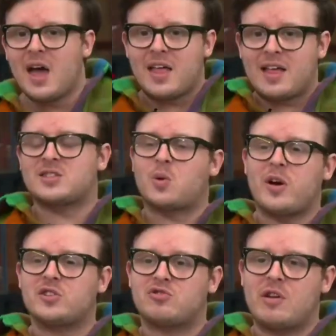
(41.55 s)
That's a
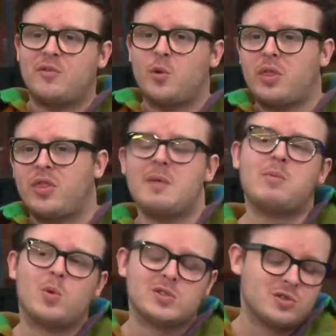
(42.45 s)
quite straightforward thing, but
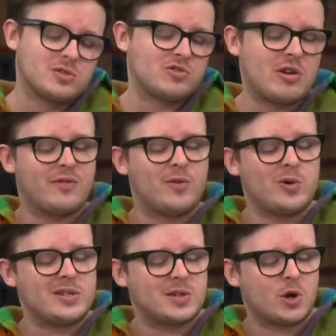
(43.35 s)
what's not
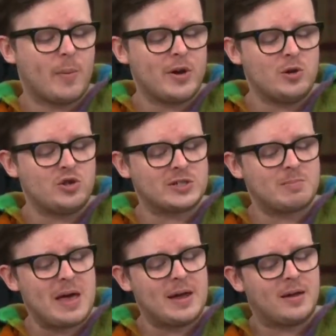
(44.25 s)
straightforward is the comment you just
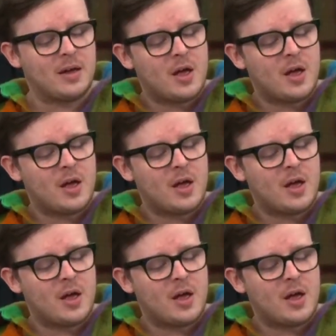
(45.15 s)
made,